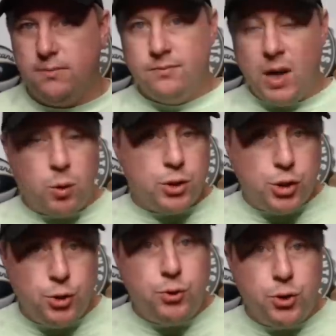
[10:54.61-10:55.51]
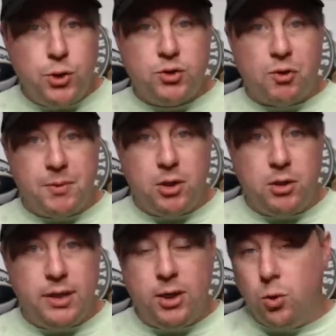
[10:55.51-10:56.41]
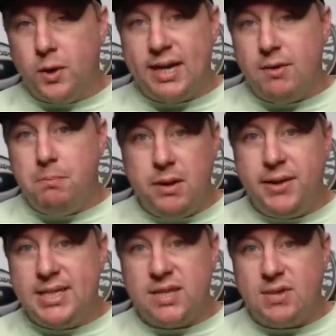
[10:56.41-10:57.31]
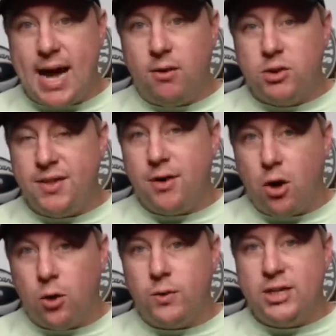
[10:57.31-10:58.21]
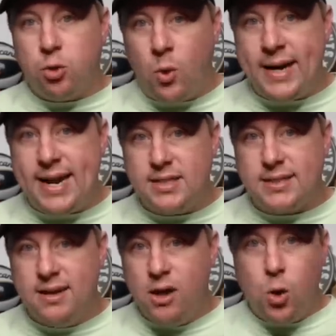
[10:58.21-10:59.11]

They were two dudes from the hood who were given millions of dollars in their early 20s.